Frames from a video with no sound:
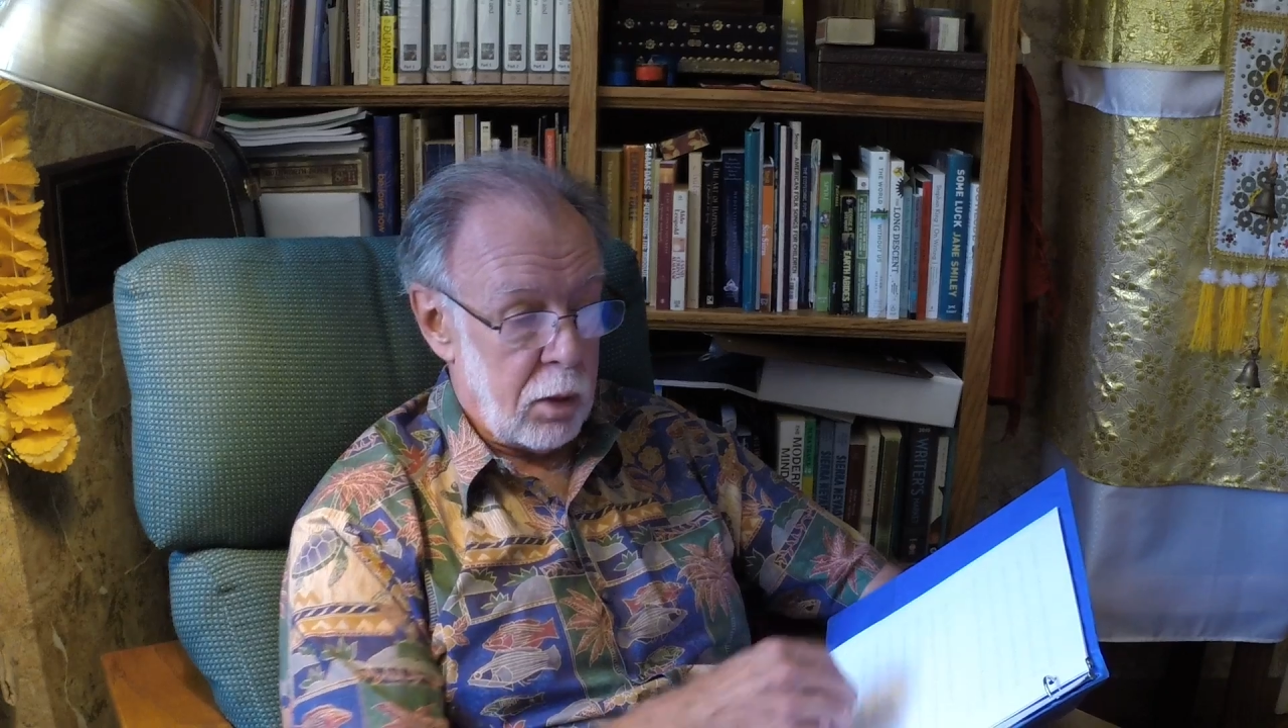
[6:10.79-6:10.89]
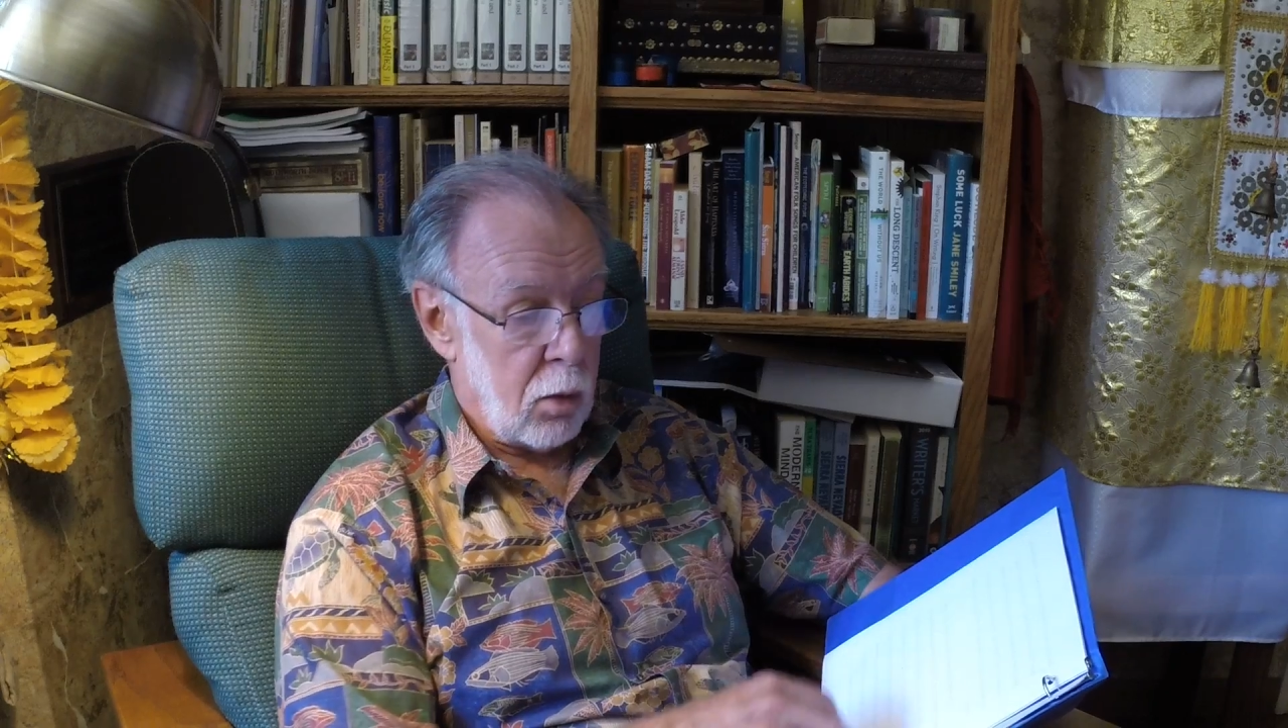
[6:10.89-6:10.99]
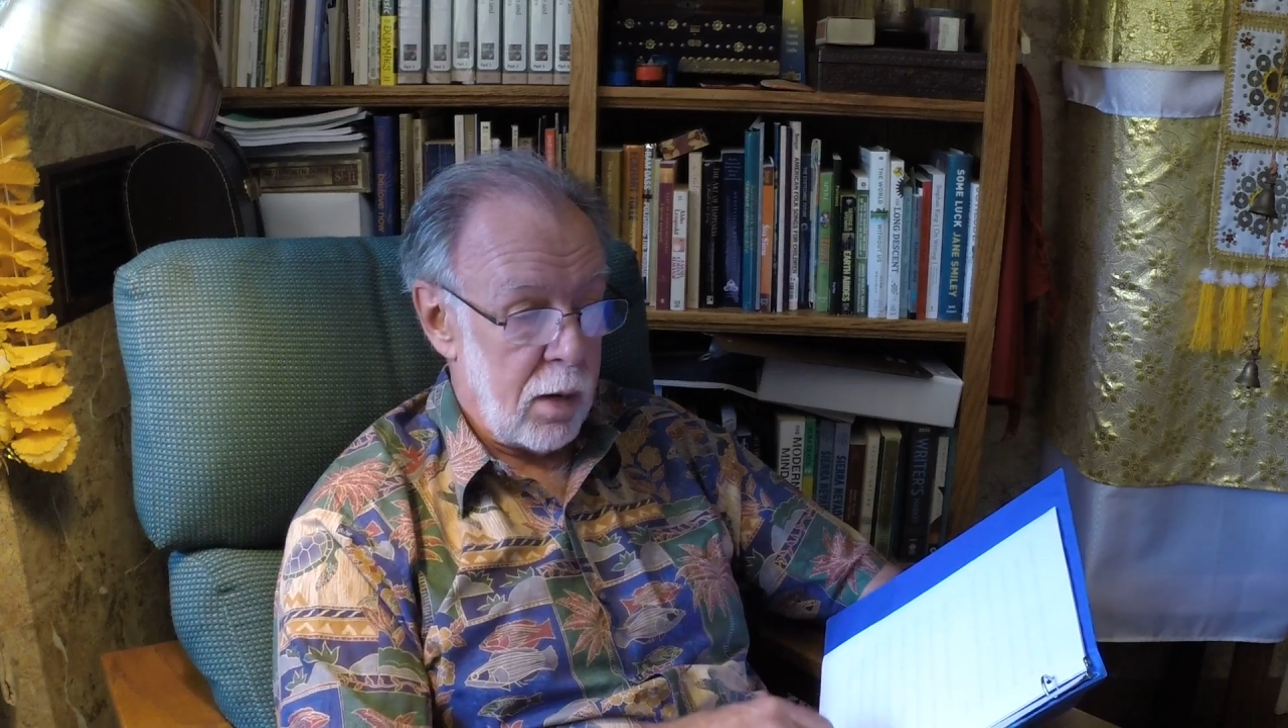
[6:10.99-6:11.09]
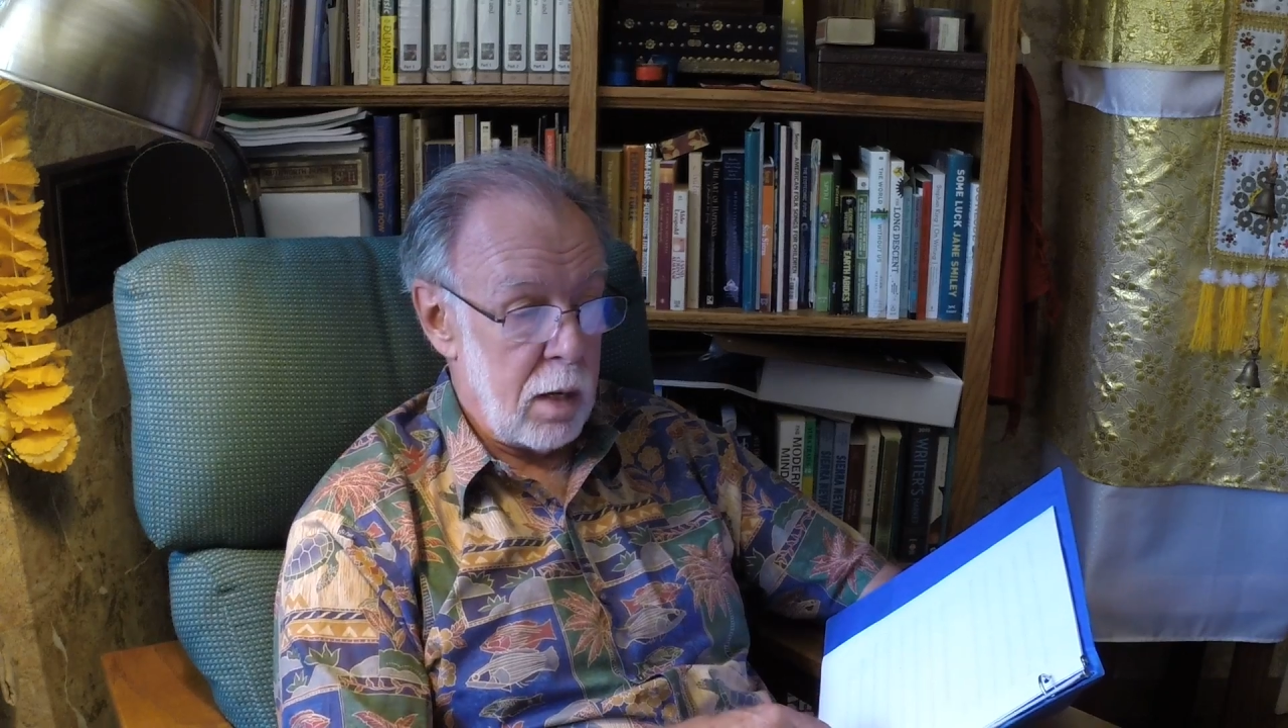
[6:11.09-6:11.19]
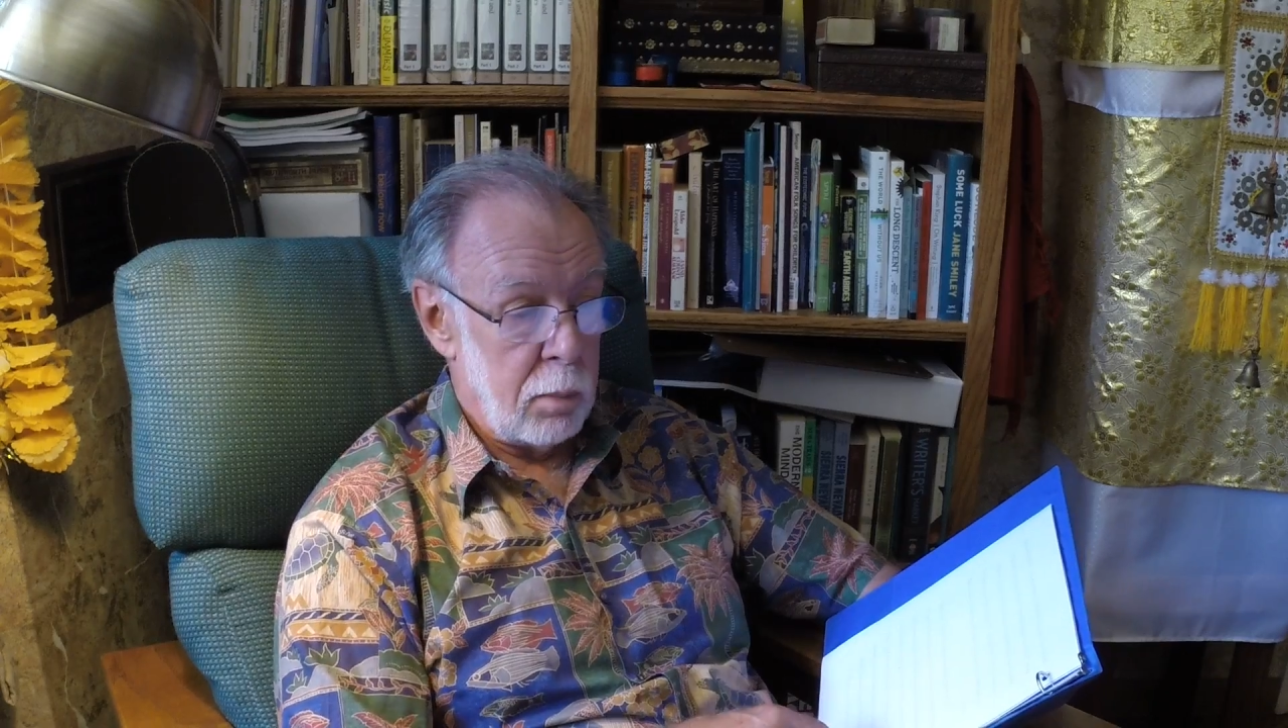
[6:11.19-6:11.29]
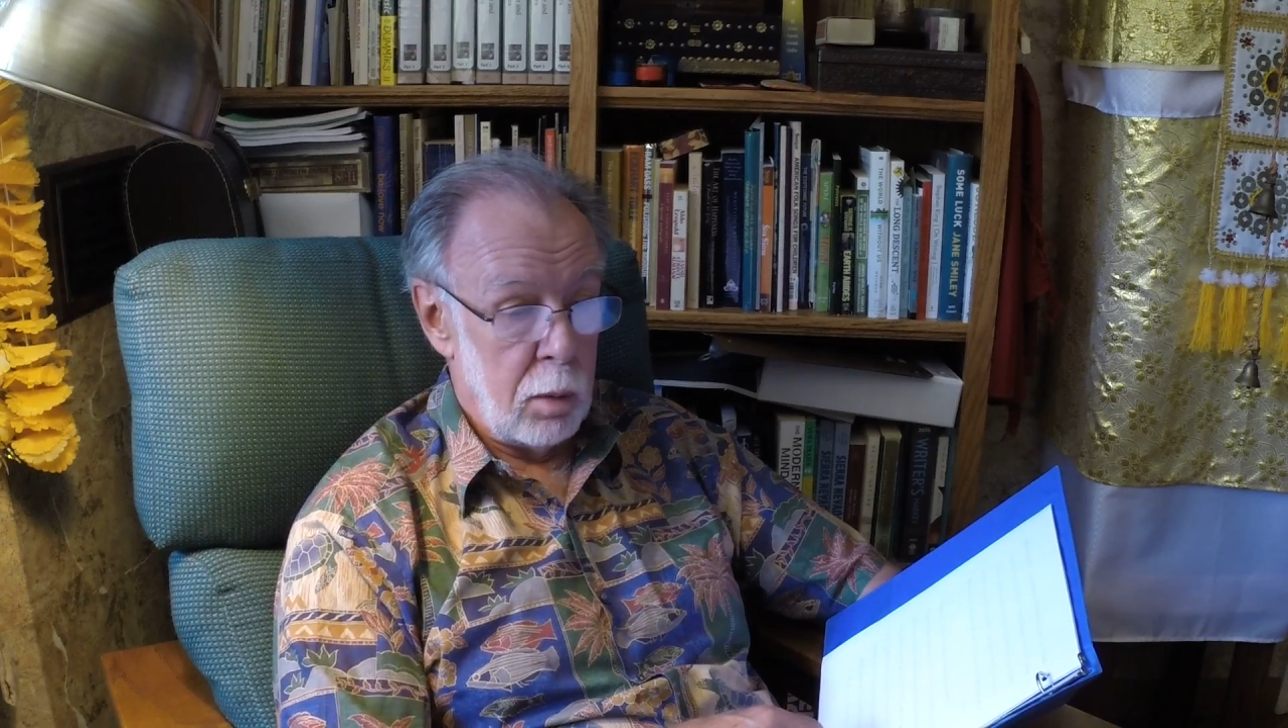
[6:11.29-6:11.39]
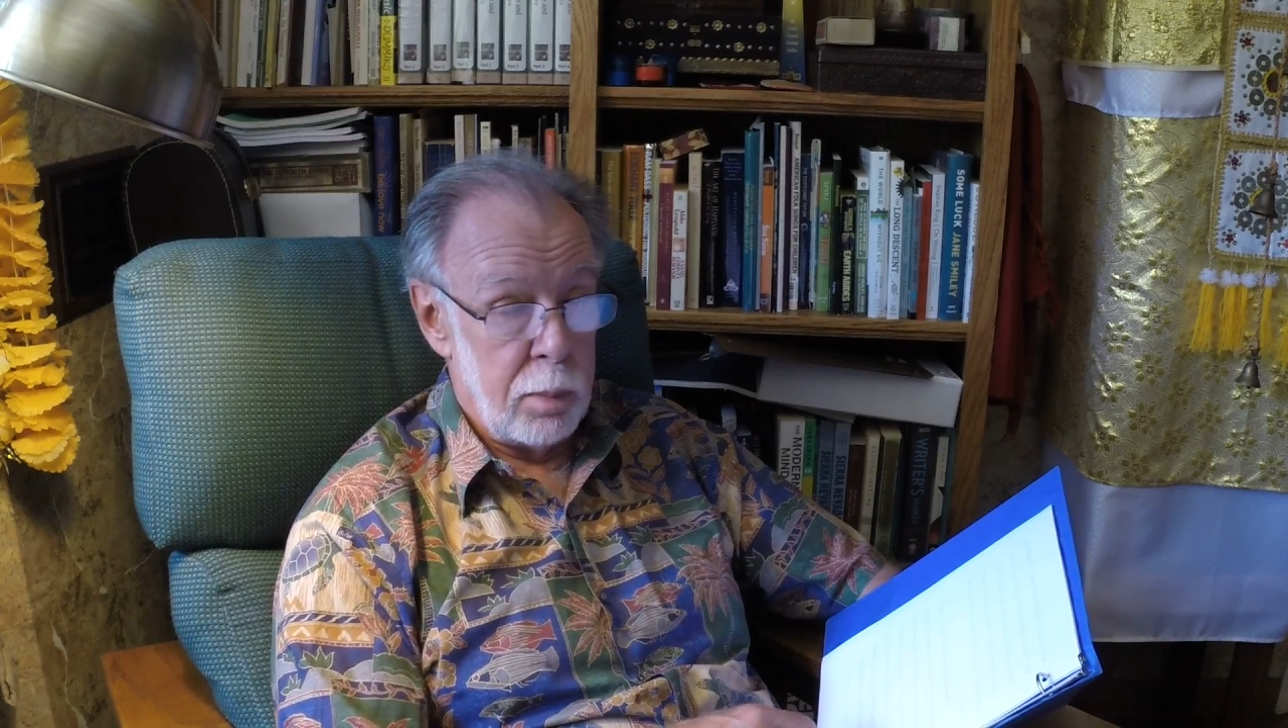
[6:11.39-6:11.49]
agreeable,